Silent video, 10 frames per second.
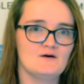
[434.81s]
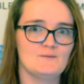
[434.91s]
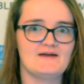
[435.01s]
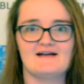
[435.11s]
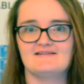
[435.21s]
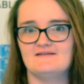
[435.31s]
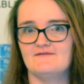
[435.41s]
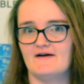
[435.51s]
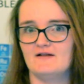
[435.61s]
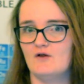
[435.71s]
We can't see
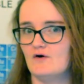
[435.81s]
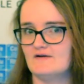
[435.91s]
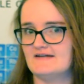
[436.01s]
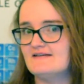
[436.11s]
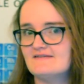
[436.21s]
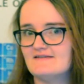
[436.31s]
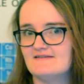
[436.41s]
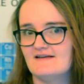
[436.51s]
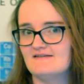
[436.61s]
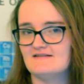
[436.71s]
very long
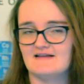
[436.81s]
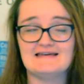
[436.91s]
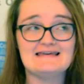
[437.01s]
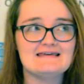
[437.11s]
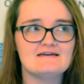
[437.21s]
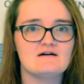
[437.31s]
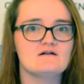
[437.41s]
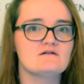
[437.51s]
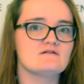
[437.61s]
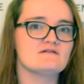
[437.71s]
distances like
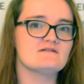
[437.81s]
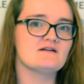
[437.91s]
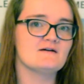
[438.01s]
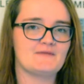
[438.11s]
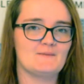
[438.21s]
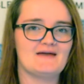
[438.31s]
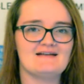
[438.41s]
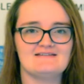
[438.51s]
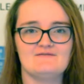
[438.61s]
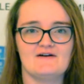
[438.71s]
eagles, and we
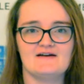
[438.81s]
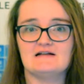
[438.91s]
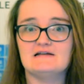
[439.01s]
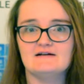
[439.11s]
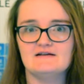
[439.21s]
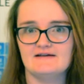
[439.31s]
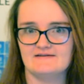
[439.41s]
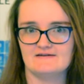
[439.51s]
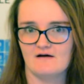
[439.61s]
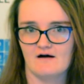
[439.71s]
can't see very clearly
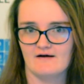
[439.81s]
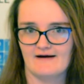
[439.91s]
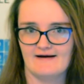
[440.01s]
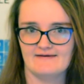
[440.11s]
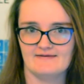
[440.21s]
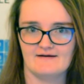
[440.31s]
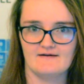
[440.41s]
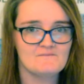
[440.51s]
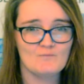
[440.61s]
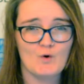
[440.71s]
in the dark
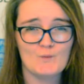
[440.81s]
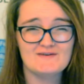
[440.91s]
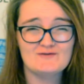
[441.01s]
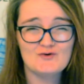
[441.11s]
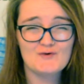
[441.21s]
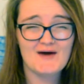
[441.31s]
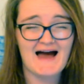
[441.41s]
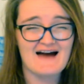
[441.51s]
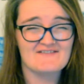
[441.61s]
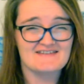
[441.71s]
either. What we do
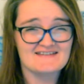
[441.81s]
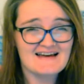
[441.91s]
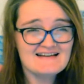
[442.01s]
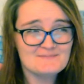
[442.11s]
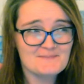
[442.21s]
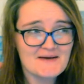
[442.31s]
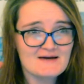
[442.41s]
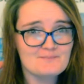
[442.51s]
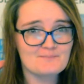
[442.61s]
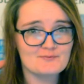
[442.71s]
have is a nice
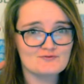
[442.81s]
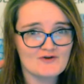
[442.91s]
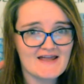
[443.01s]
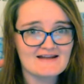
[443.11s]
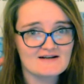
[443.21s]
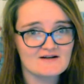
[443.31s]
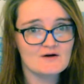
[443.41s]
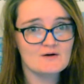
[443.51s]
big brain